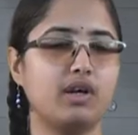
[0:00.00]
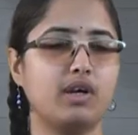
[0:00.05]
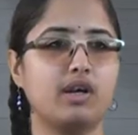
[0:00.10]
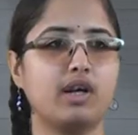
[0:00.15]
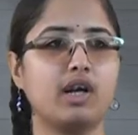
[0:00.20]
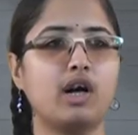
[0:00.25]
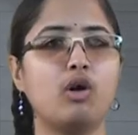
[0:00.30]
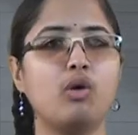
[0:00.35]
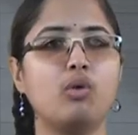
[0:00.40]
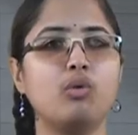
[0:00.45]

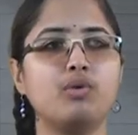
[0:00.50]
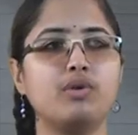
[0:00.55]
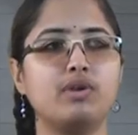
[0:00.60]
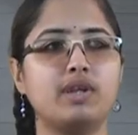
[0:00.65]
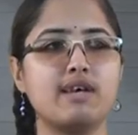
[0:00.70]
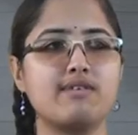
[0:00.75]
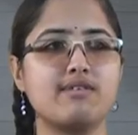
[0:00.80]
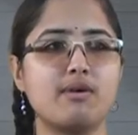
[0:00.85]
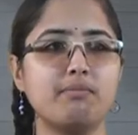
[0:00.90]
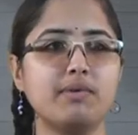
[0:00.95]
Now
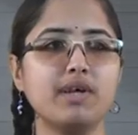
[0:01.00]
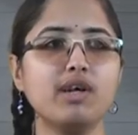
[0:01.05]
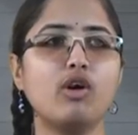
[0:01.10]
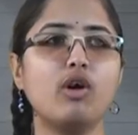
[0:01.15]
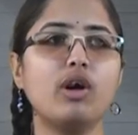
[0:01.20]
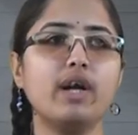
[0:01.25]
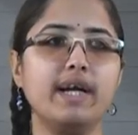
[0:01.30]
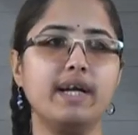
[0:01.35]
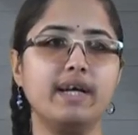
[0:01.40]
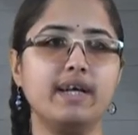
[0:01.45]
there's something
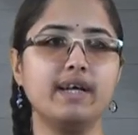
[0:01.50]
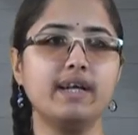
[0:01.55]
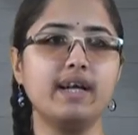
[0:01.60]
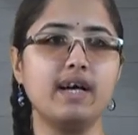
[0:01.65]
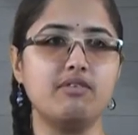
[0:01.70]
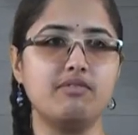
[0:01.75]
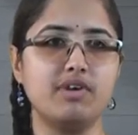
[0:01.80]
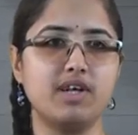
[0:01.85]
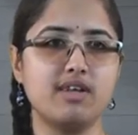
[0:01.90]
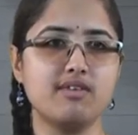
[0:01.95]
called Indian
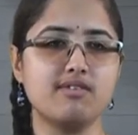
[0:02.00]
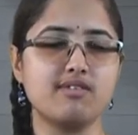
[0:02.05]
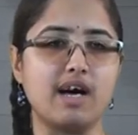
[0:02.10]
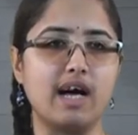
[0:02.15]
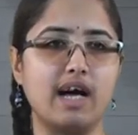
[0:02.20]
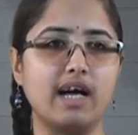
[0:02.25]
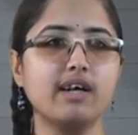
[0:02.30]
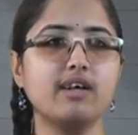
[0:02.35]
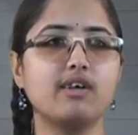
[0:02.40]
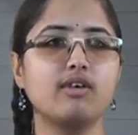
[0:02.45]
Evidence
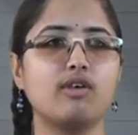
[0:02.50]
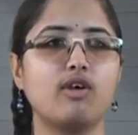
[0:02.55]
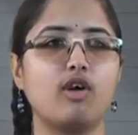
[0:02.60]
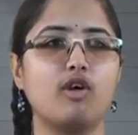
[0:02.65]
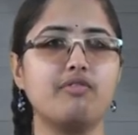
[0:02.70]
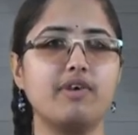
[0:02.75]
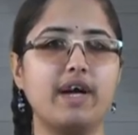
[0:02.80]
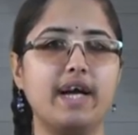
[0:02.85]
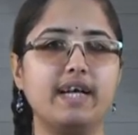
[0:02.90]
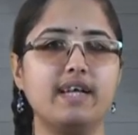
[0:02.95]
Act
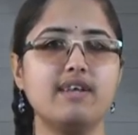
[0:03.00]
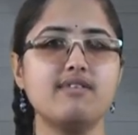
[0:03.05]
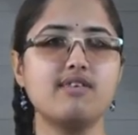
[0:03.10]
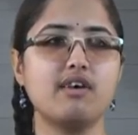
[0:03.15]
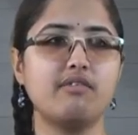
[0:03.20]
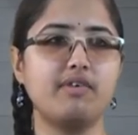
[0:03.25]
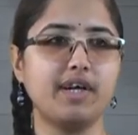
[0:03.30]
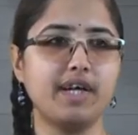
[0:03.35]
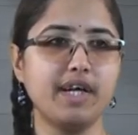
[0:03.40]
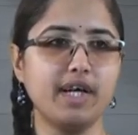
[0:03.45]
of
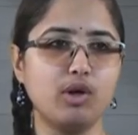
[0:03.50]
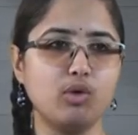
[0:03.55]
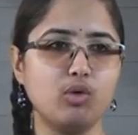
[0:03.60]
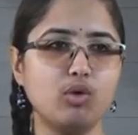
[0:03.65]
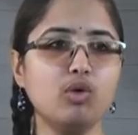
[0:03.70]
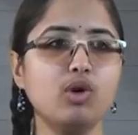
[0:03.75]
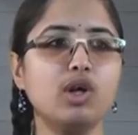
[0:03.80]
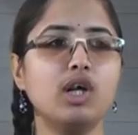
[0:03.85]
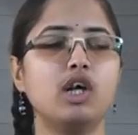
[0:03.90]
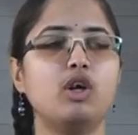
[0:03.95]

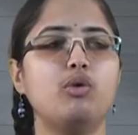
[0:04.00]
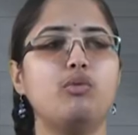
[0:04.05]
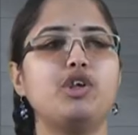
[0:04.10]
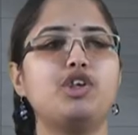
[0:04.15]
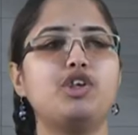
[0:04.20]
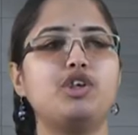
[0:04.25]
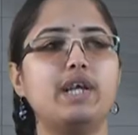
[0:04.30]
1872 which